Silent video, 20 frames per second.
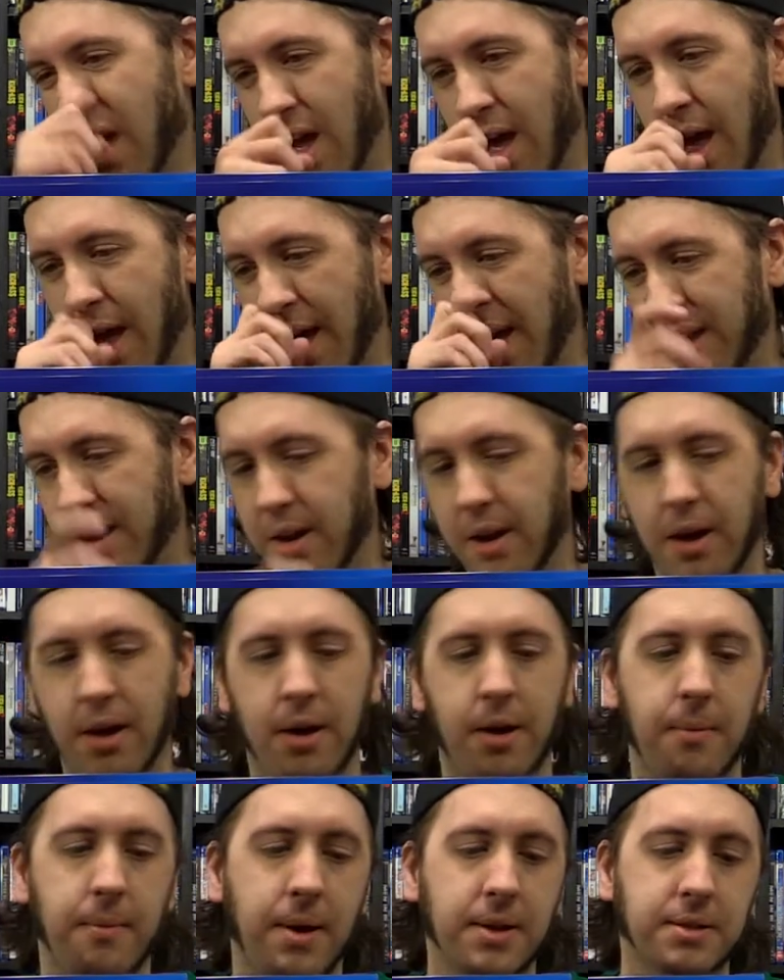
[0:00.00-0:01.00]
and
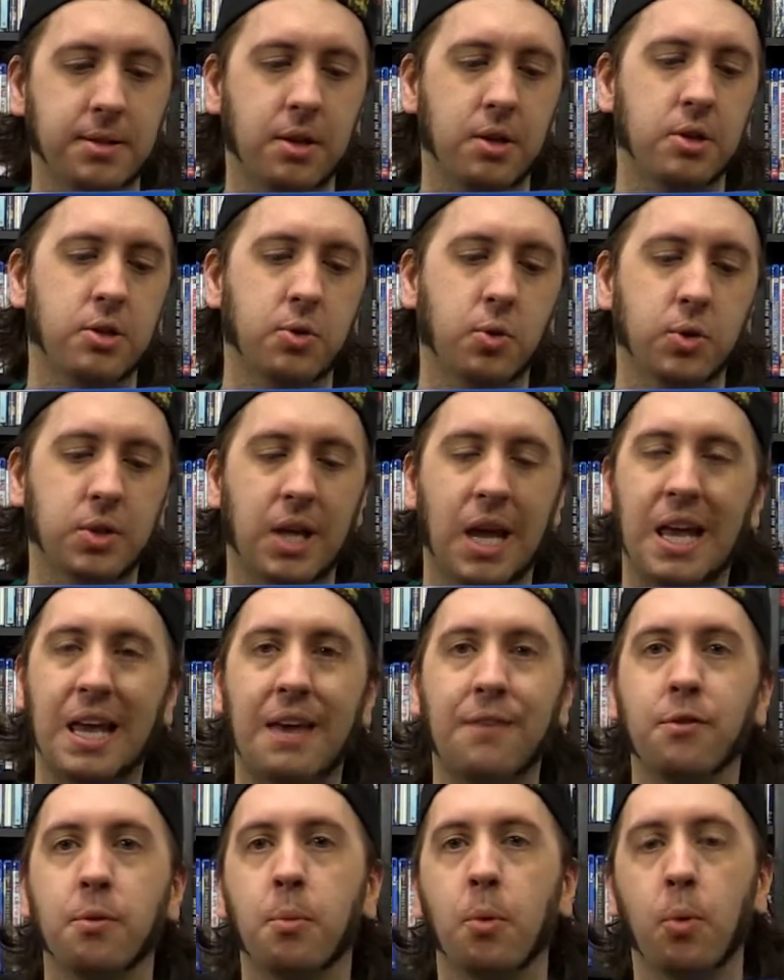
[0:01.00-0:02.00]
basically the stores can't
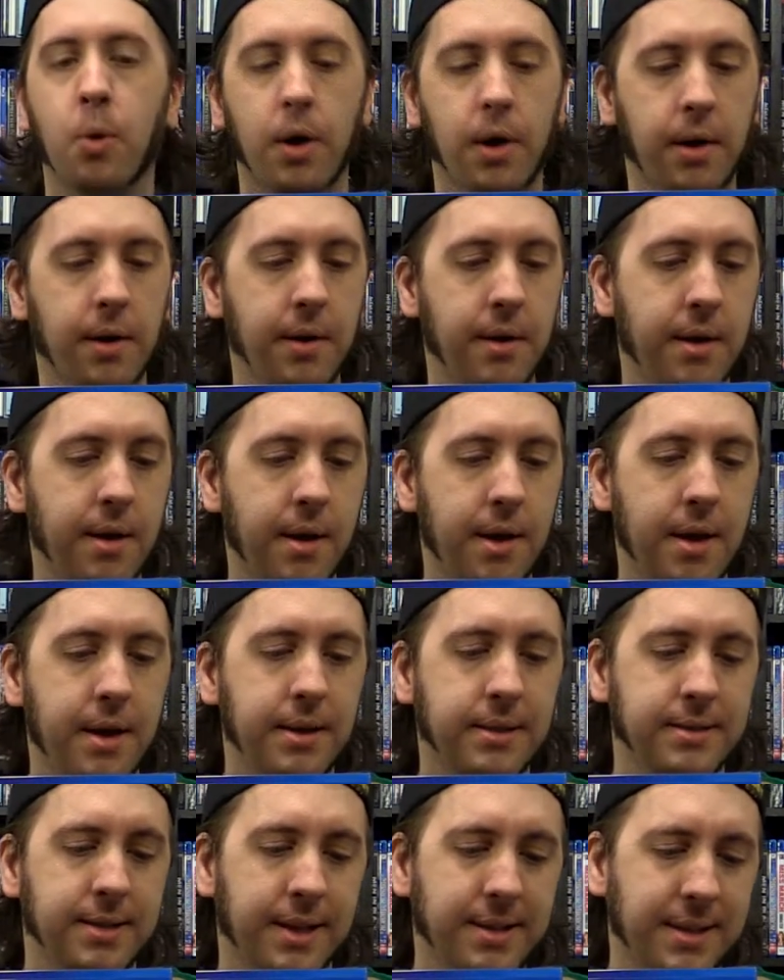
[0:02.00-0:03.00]
give them away.
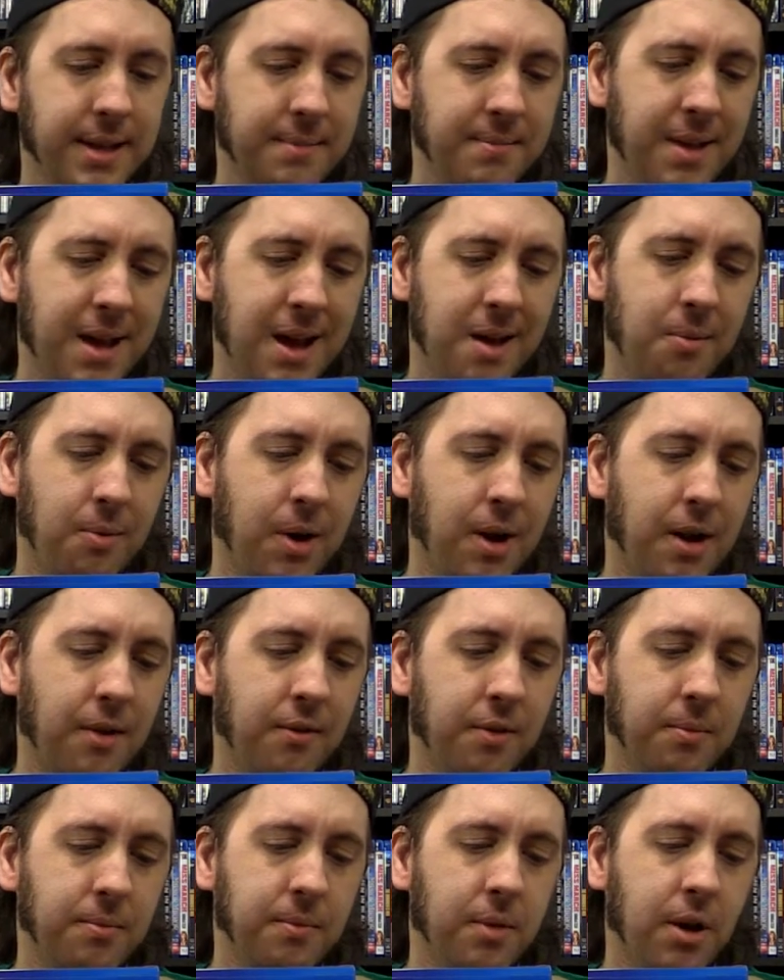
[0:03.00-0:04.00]
So I was like, yeah,
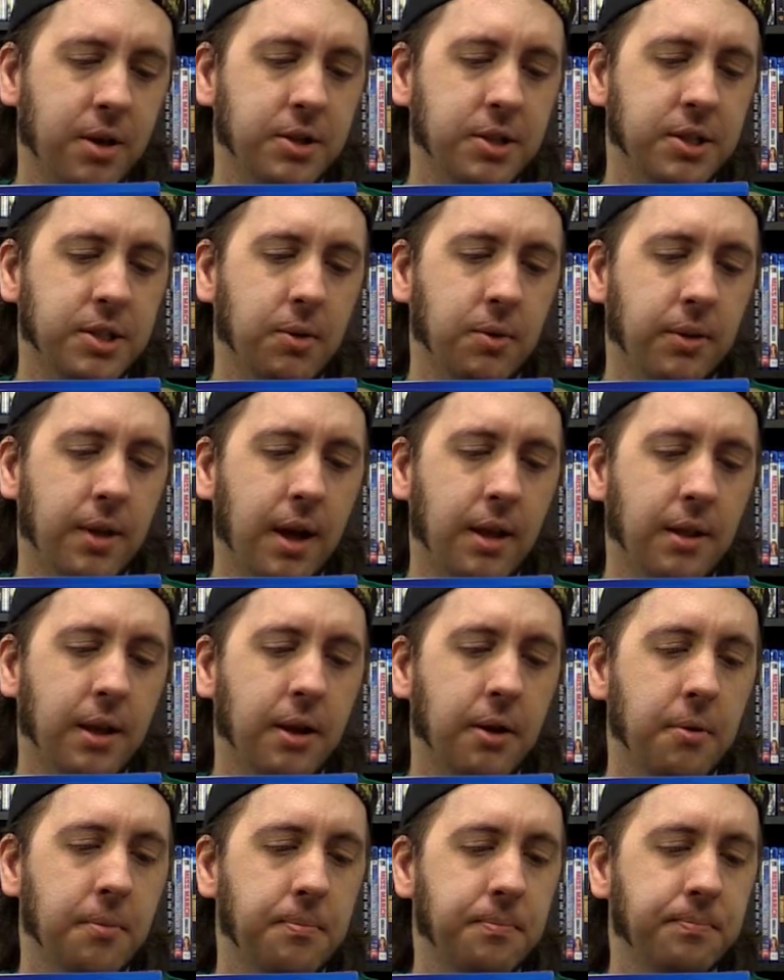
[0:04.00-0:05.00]
whatever. I'll just deal with that
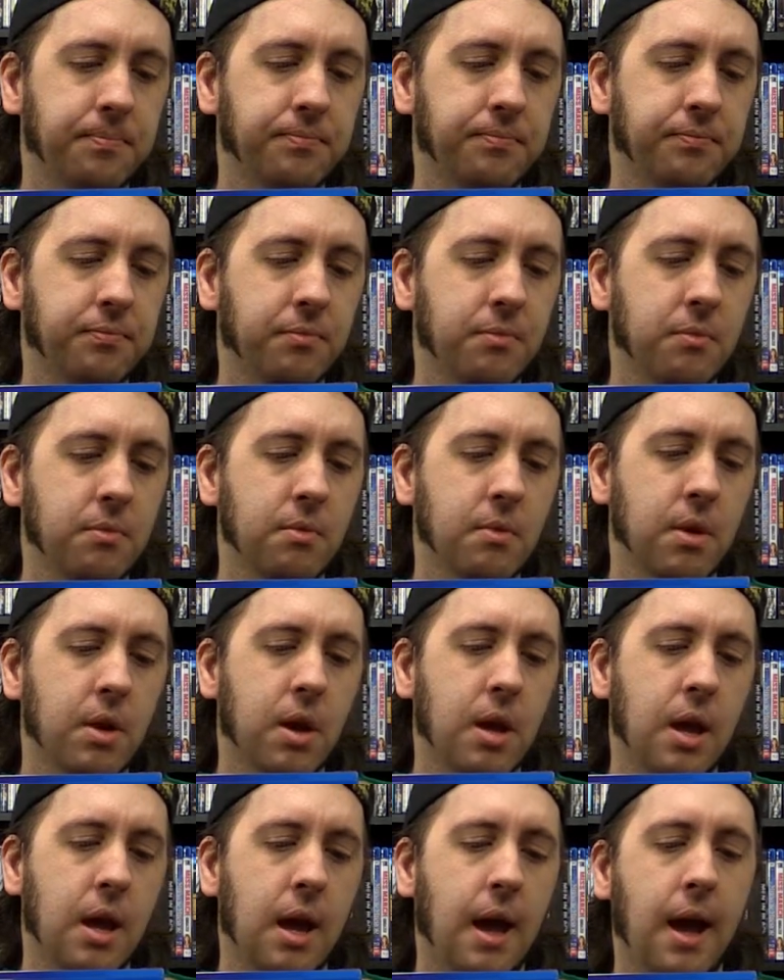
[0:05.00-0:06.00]
later.
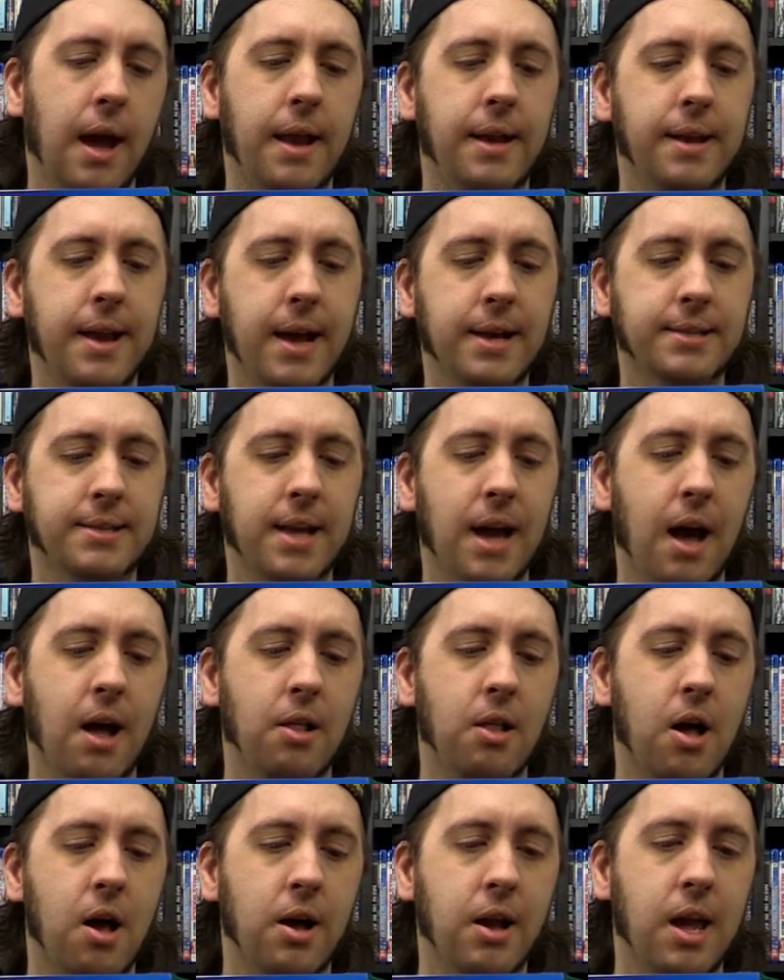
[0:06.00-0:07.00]
Next day I
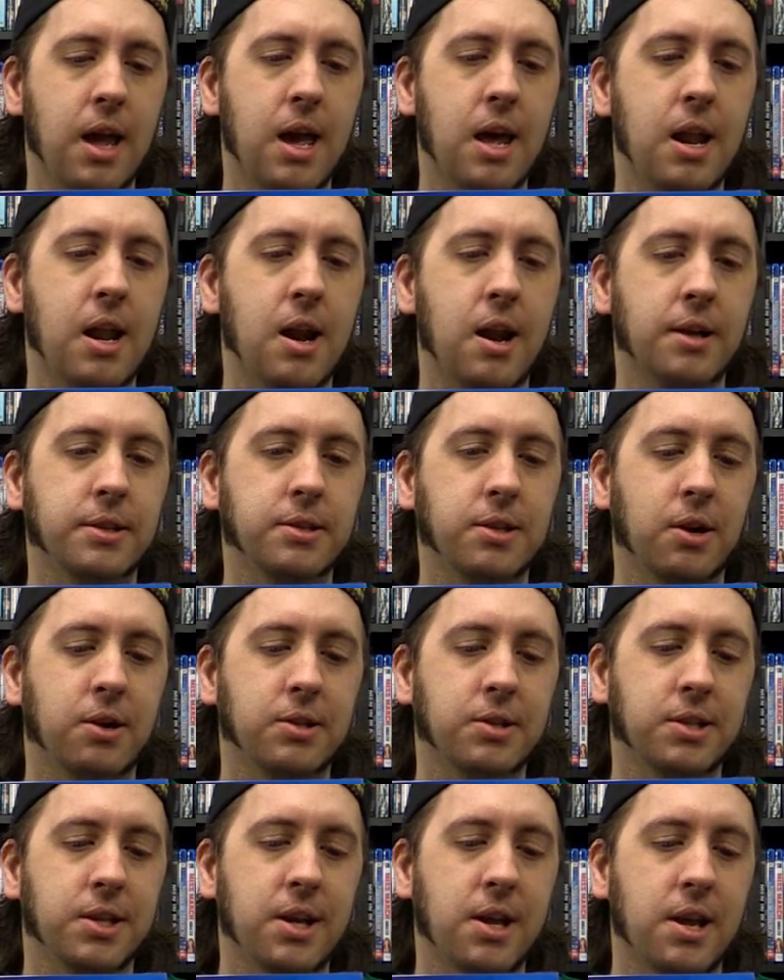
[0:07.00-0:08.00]
log in and I start
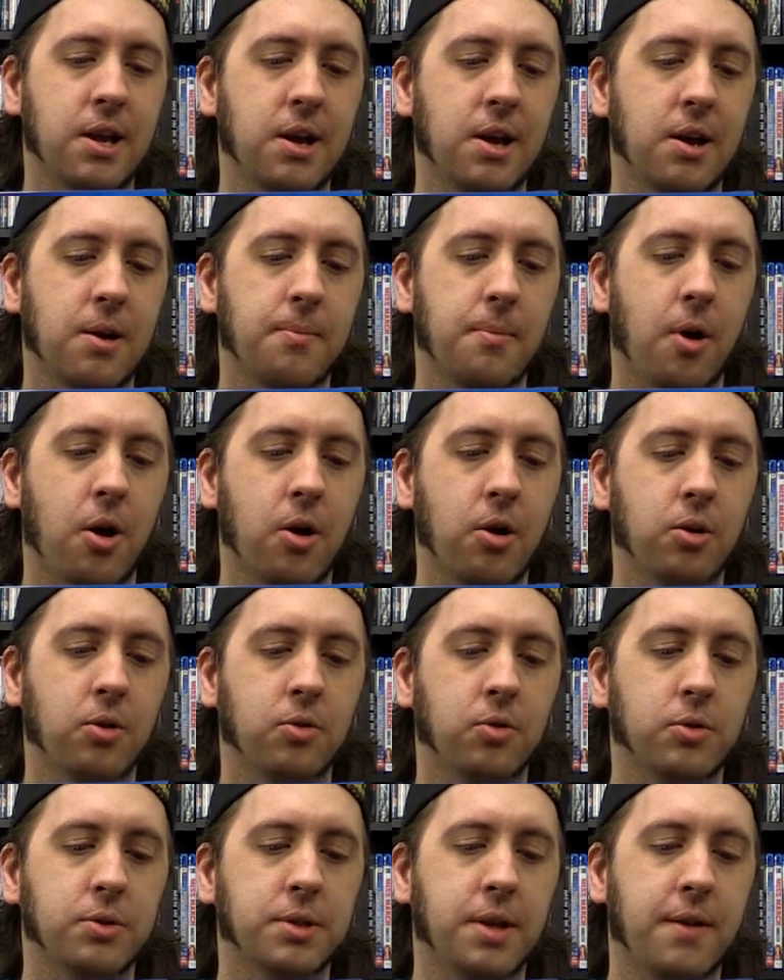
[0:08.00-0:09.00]
seeing
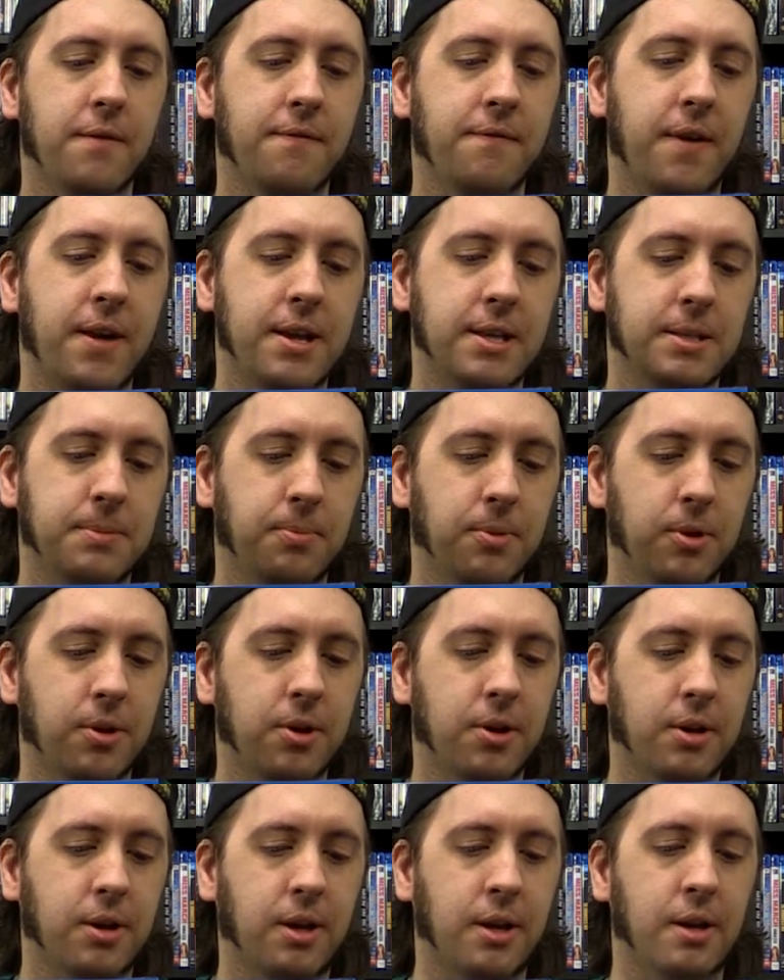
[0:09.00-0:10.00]
articles on
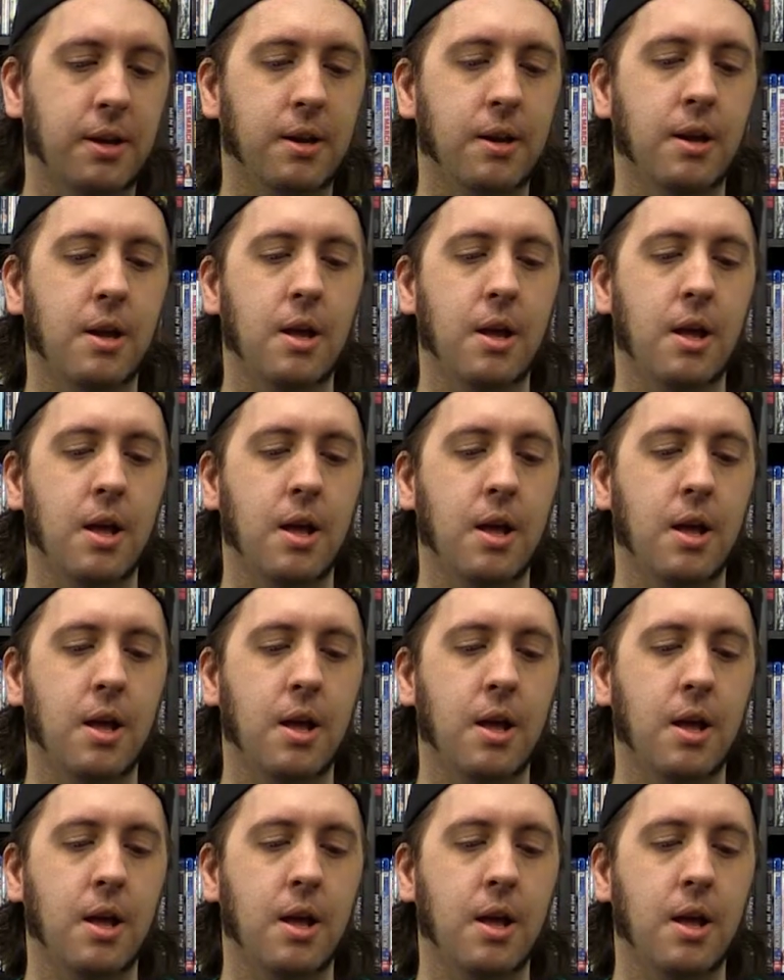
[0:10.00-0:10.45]
Facebook and